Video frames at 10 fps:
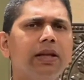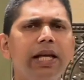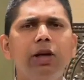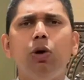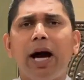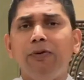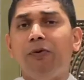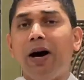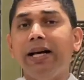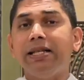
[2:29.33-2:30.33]
It
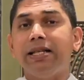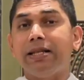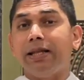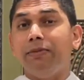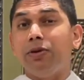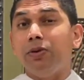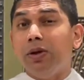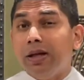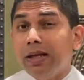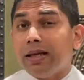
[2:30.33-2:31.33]
advises them
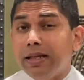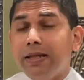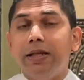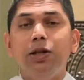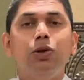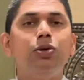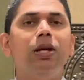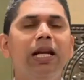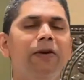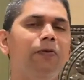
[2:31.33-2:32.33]
to continue to
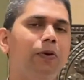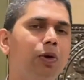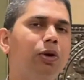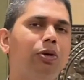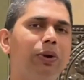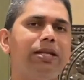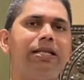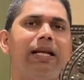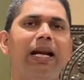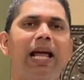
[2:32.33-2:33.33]
live good
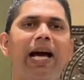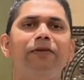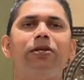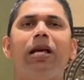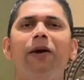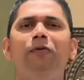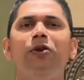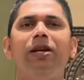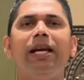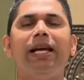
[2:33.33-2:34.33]
Christian lives every
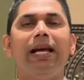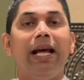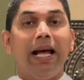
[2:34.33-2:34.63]
day,